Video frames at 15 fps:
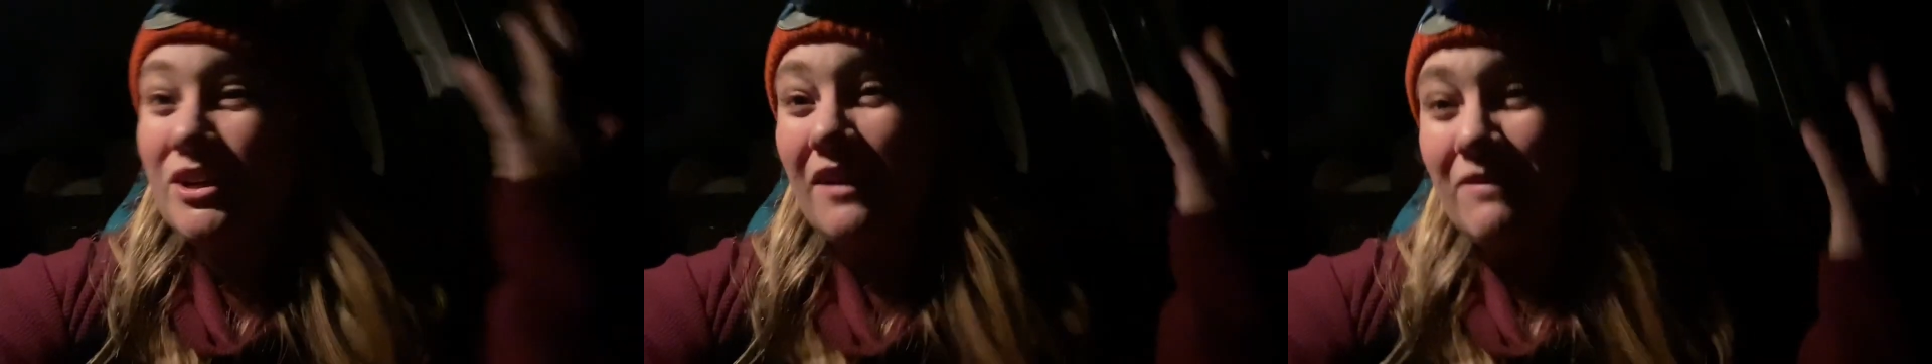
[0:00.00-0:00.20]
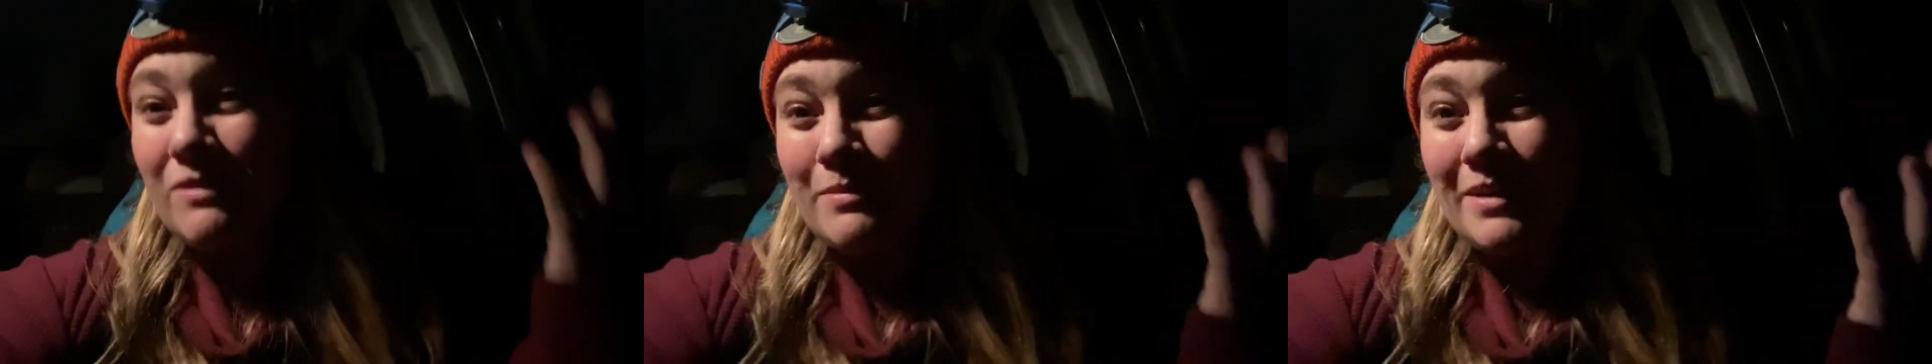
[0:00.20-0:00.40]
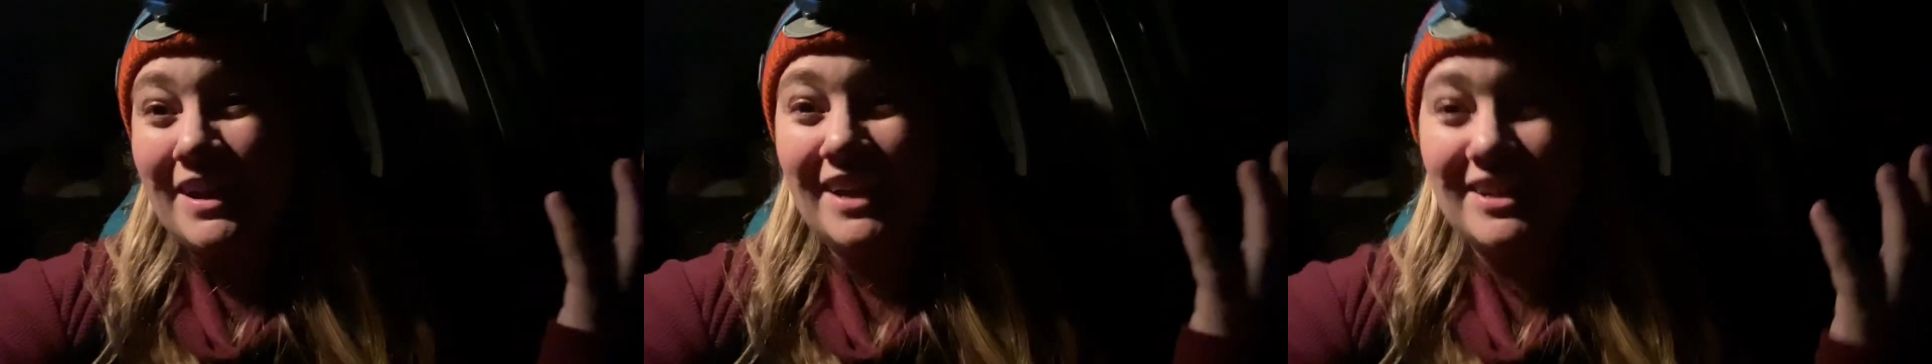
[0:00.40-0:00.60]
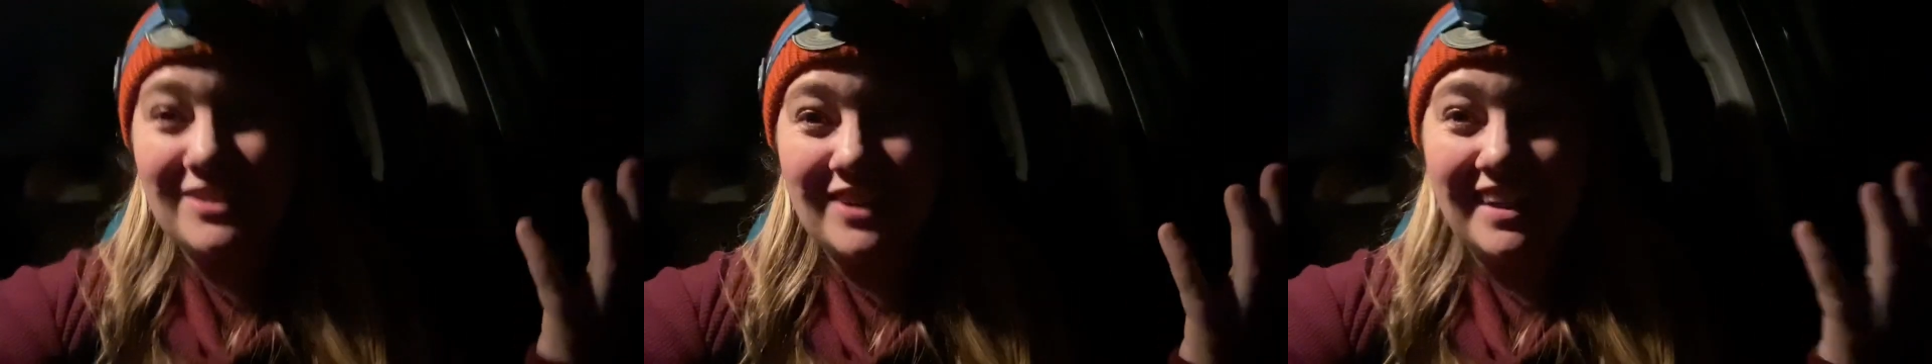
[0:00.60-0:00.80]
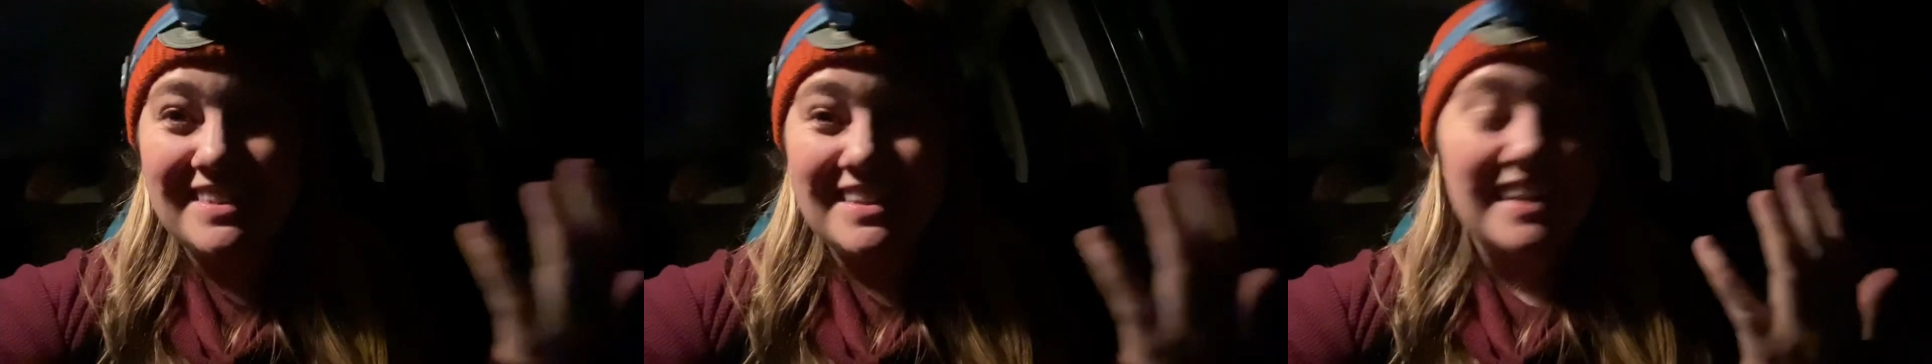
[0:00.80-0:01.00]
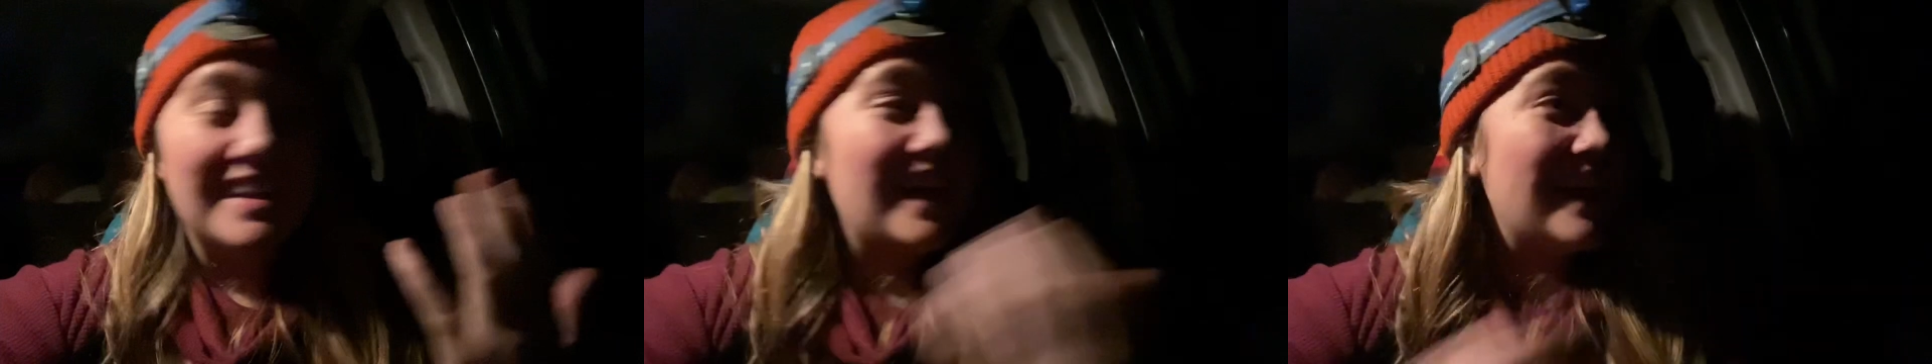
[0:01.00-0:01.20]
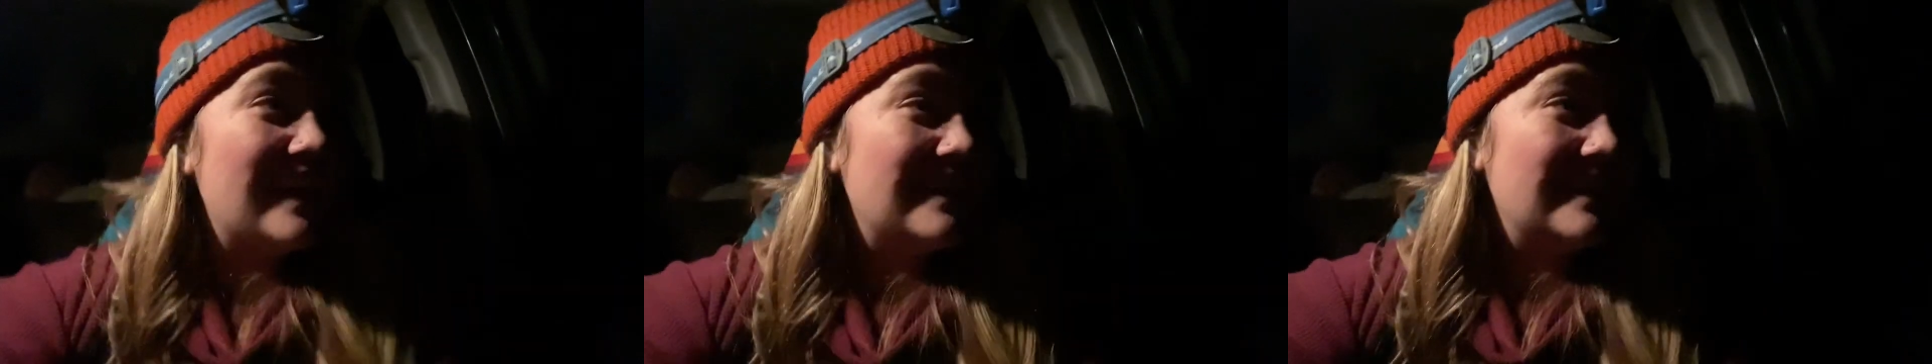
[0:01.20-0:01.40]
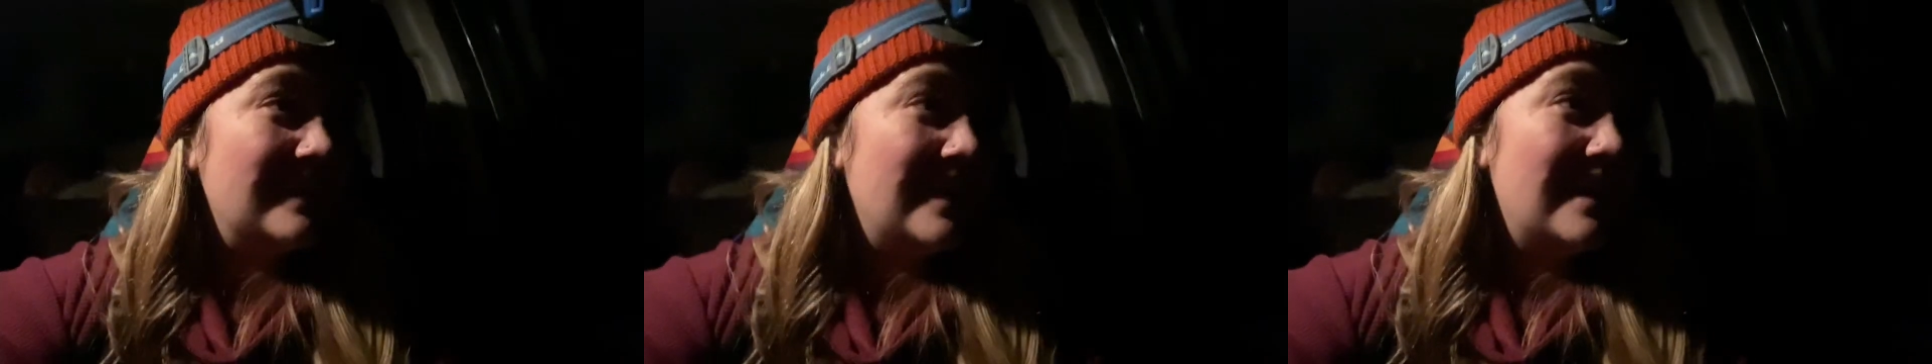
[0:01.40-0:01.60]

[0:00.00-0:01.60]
of the Buckeye Trail as I can,